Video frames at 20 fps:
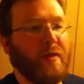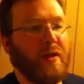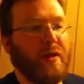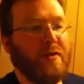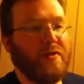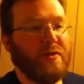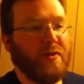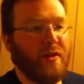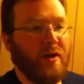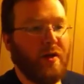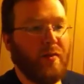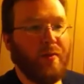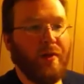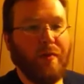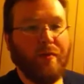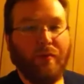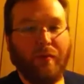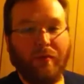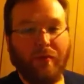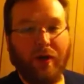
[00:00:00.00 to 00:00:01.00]
as a lot of
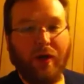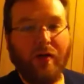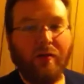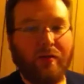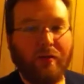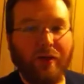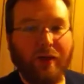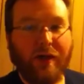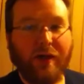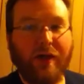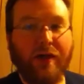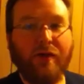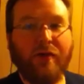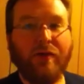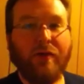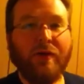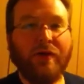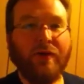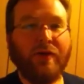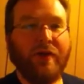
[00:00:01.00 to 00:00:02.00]
people probably
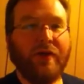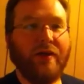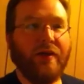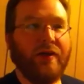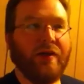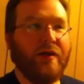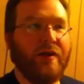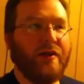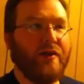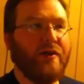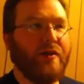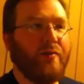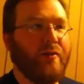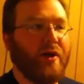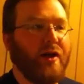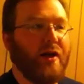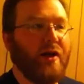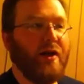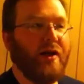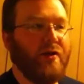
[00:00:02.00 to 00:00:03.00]
know, in the
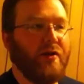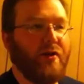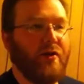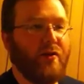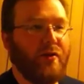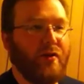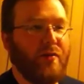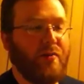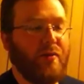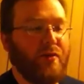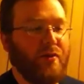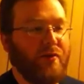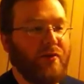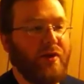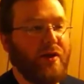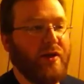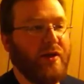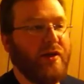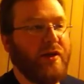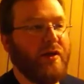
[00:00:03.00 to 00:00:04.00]
beginning of the third
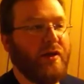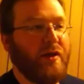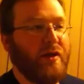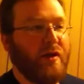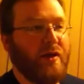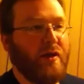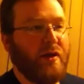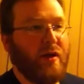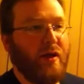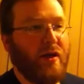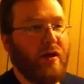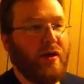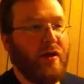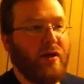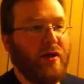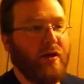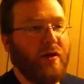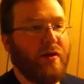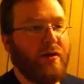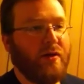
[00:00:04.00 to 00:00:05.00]
movie,
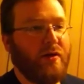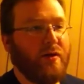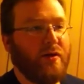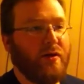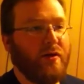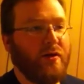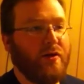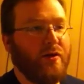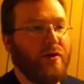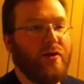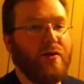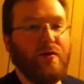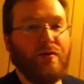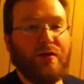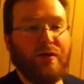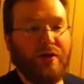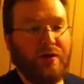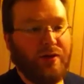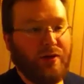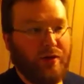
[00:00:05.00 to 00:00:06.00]

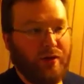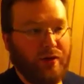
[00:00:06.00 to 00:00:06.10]
Newt, the